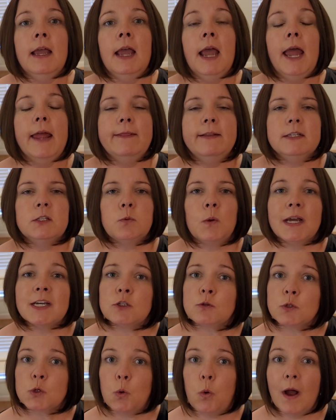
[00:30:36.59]
And this wax
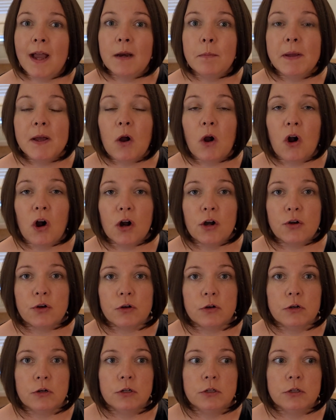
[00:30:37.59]
was quite a bit harder.